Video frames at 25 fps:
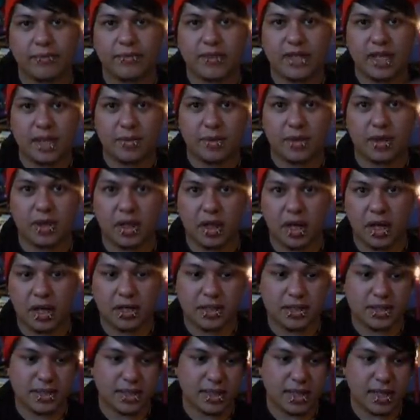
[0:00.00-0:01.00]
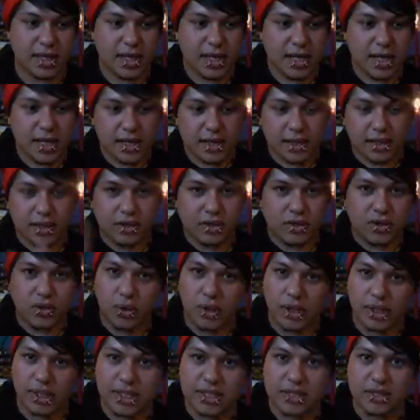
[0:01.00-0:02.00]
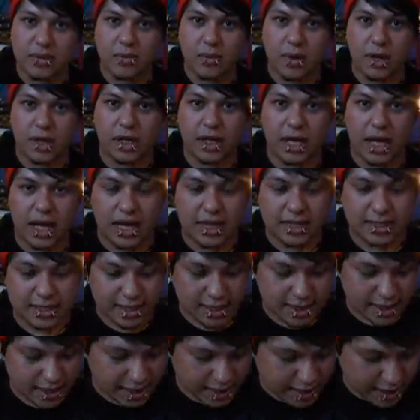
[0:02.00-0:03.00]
tablecloths, little doilies, and whatnot.